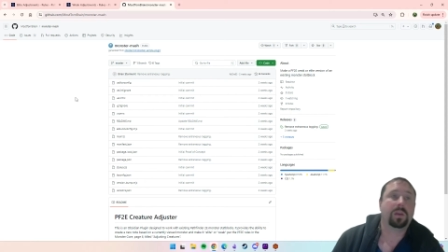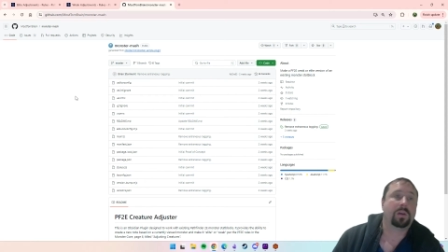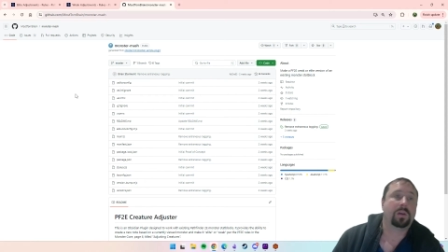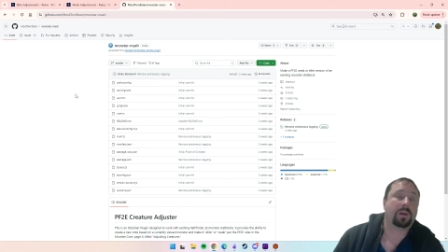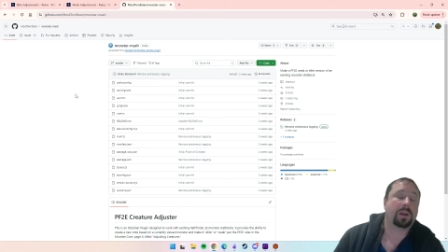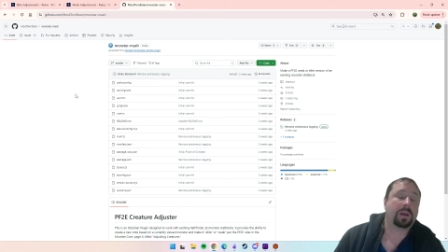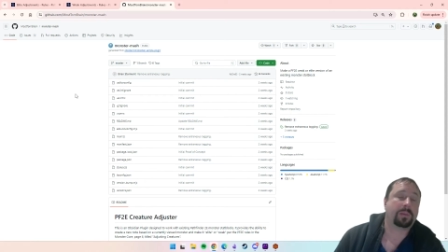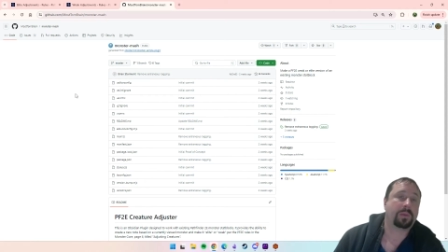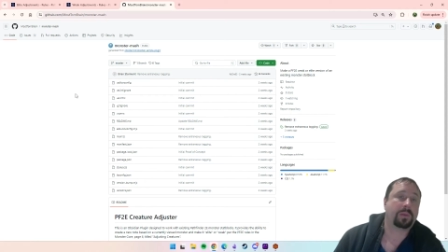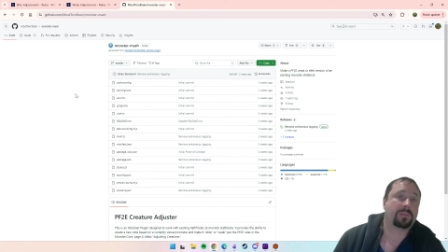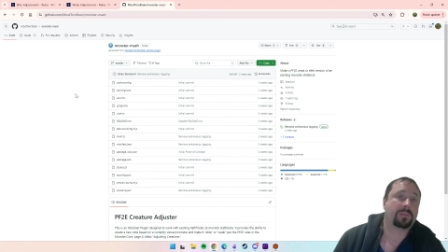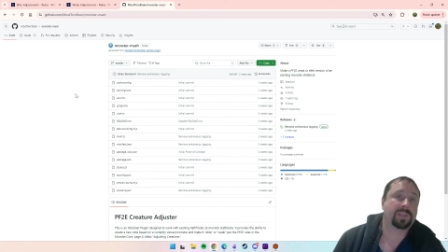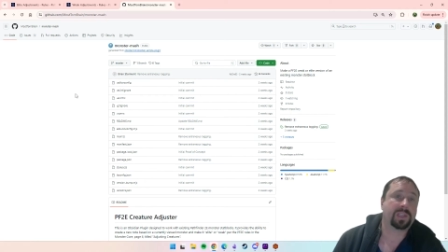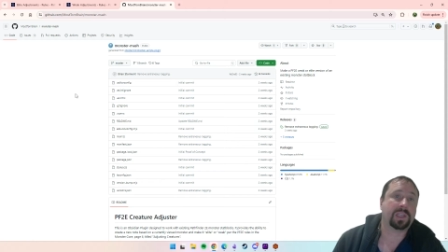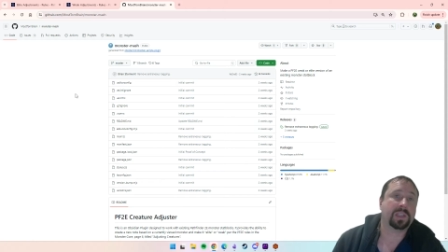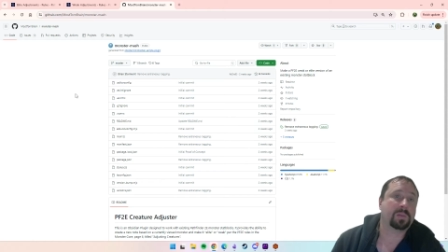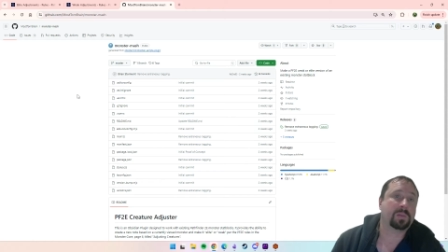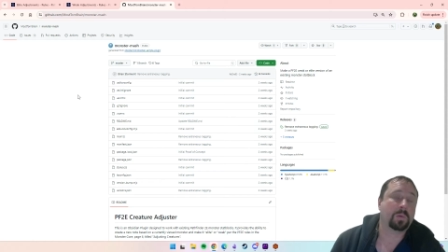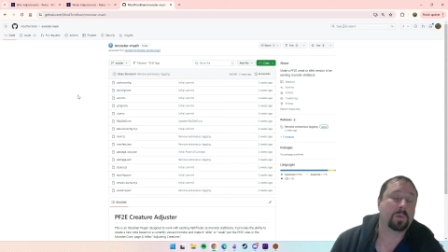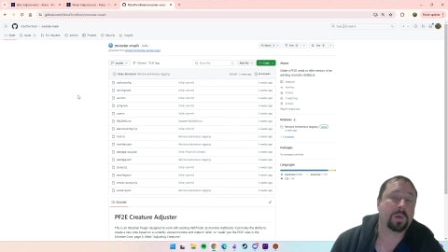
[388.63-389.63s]
All right, I've
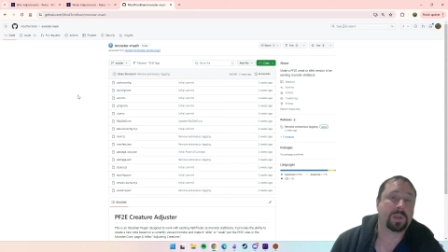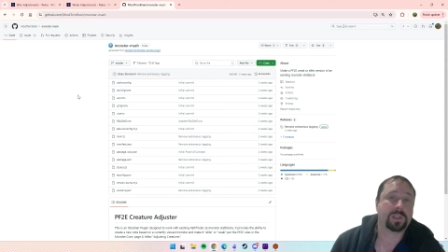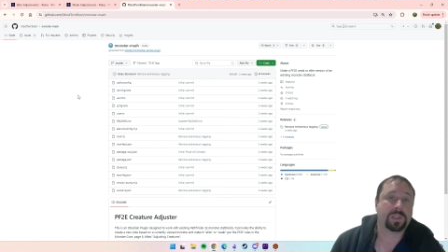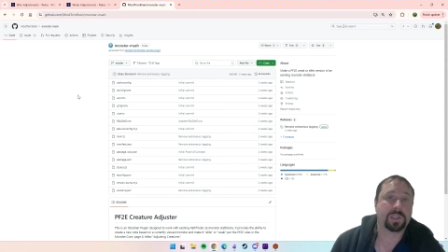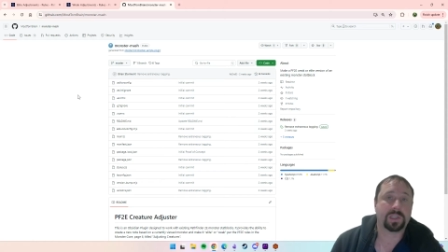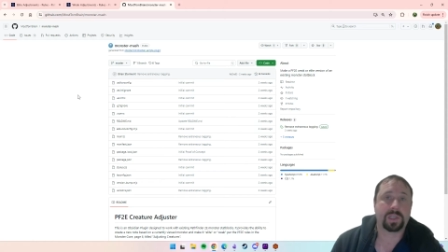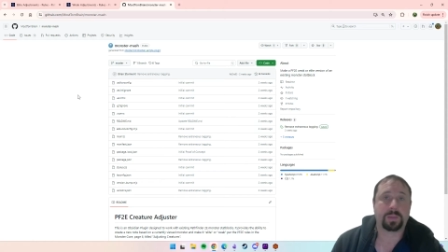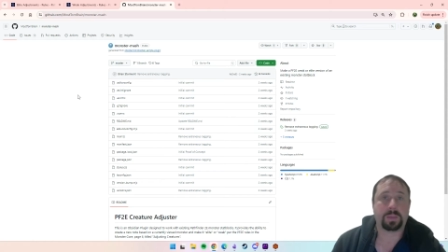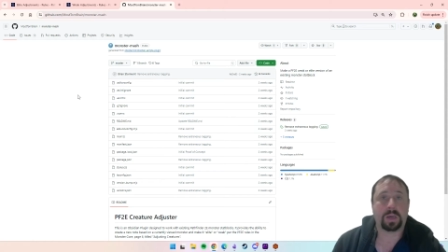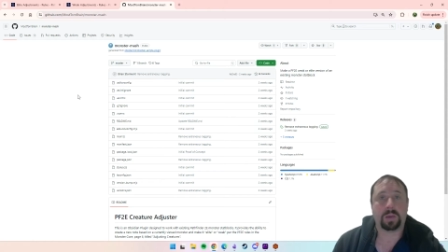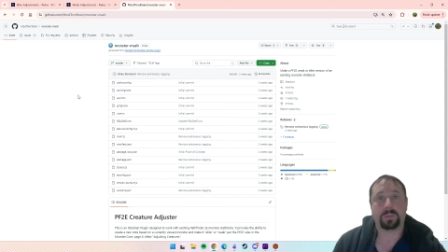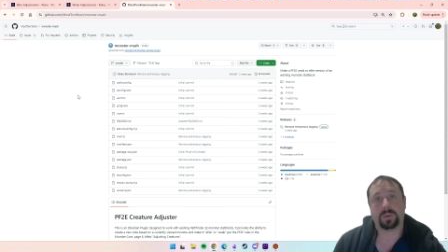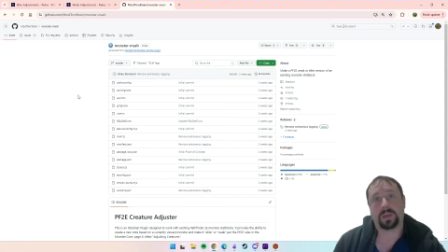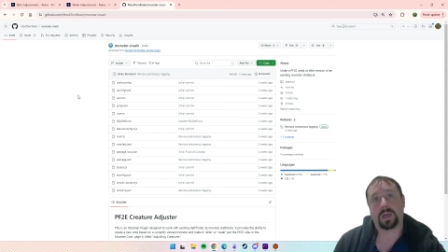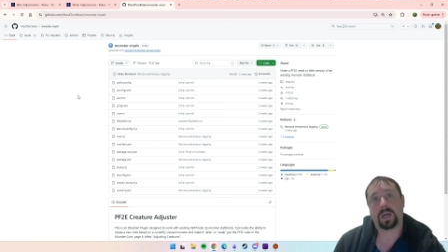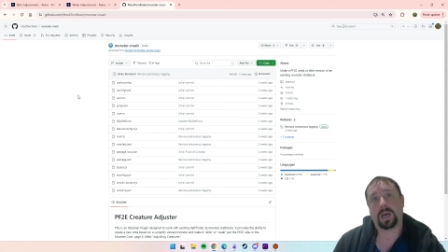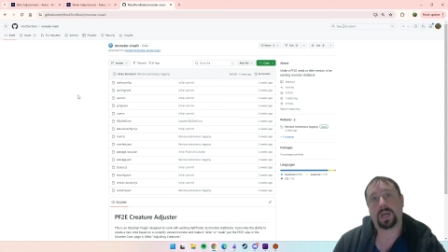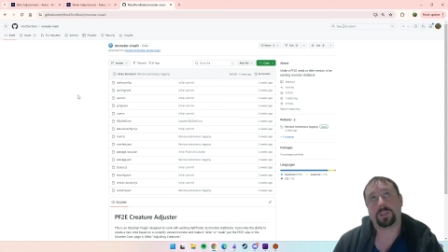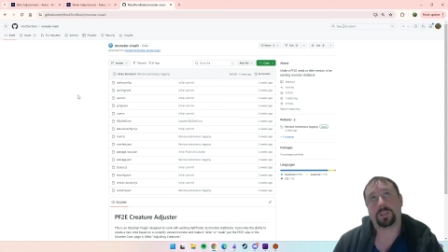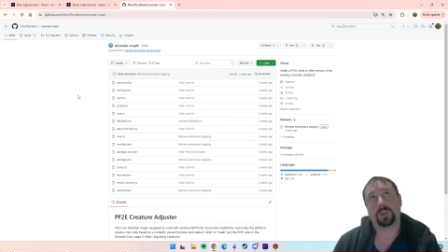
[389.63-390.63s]
seen some questions come up.
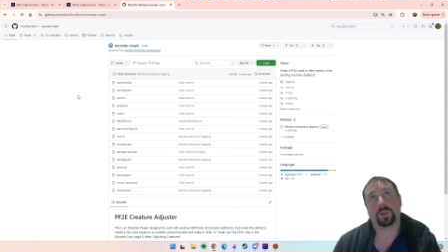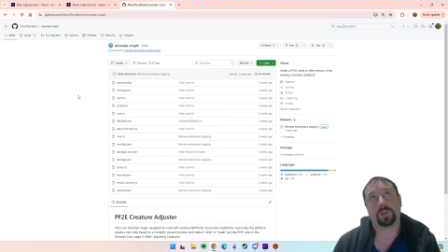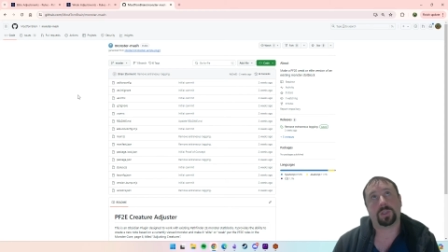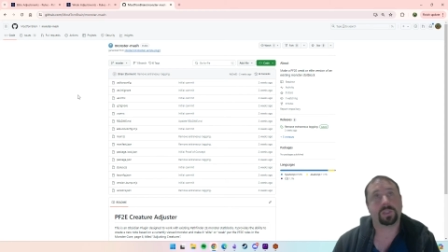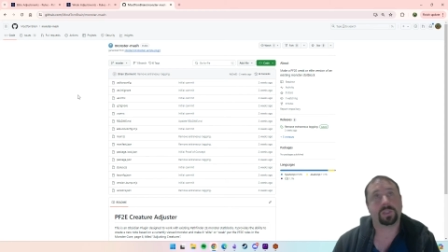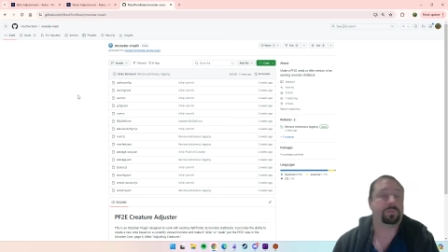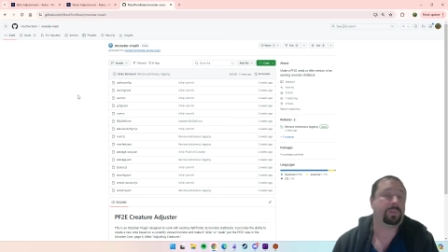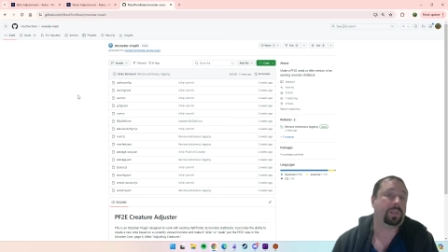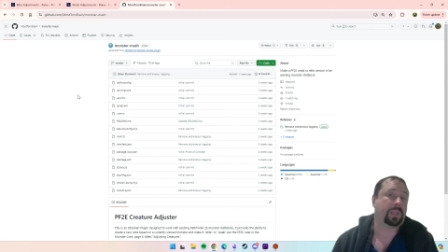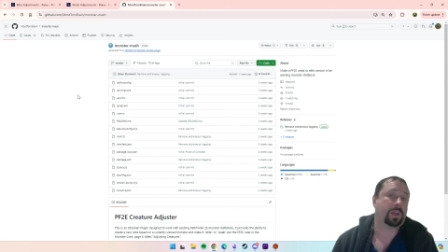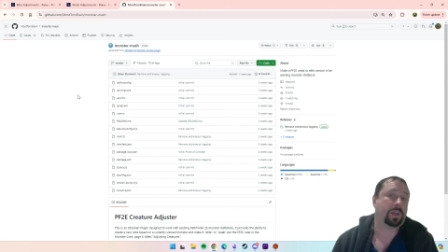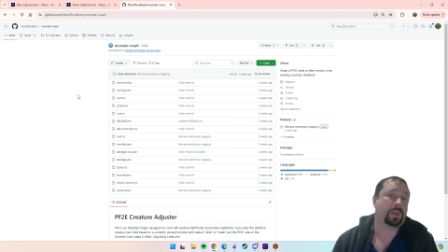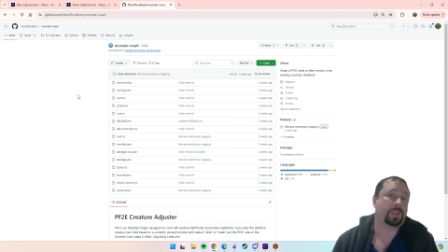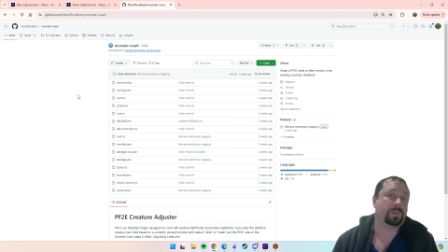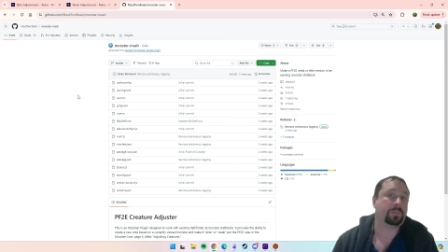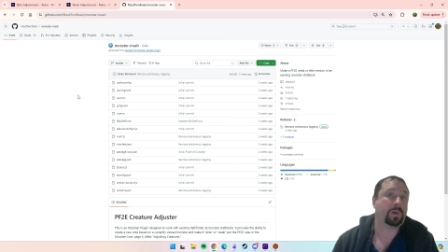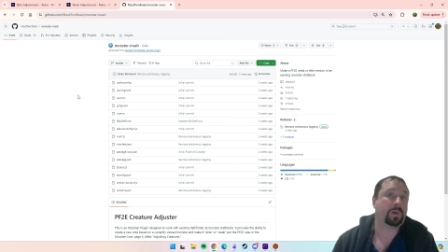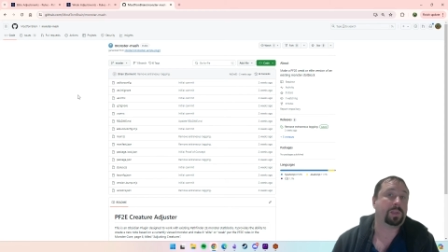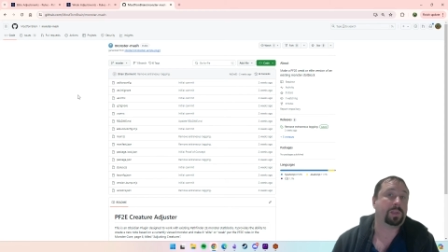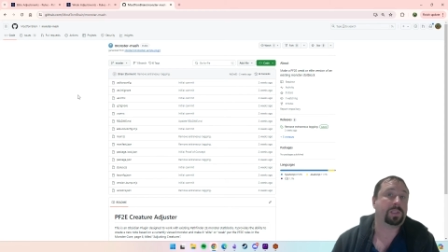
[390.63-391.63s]
Are Josh's
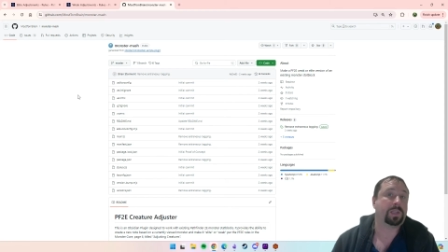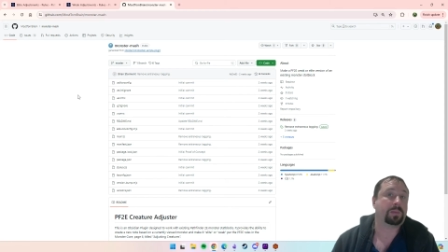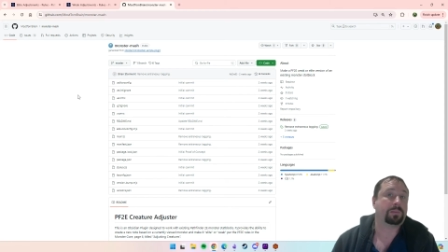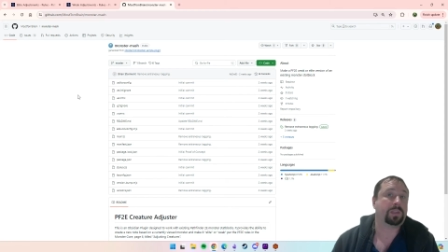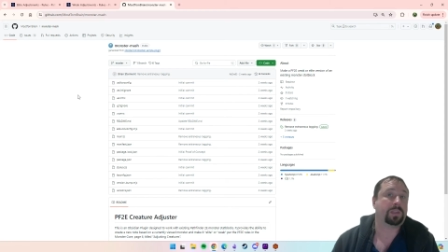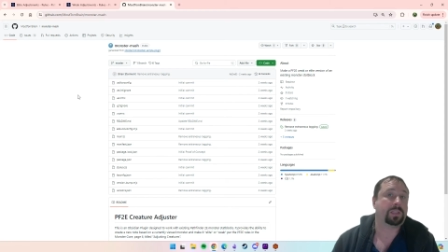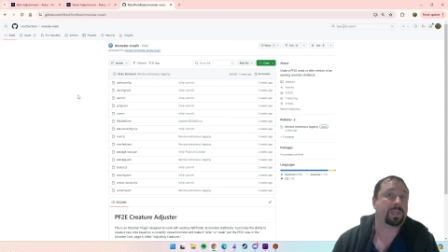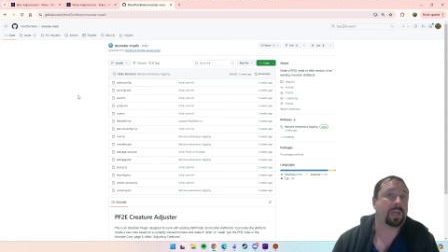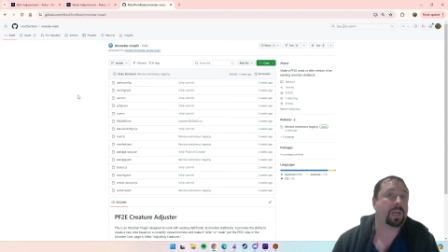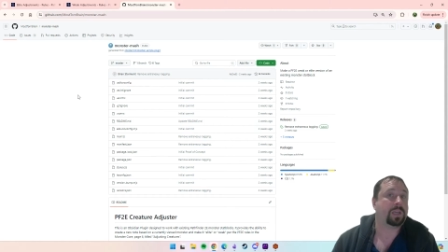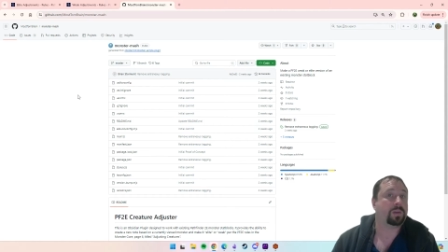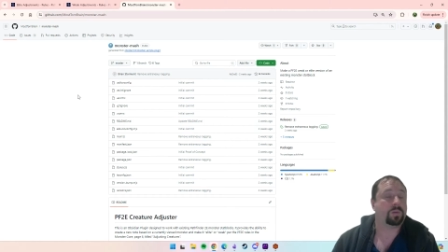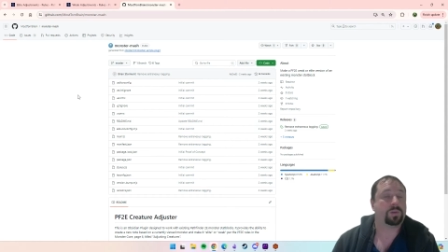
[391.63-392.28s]
videos most up to date,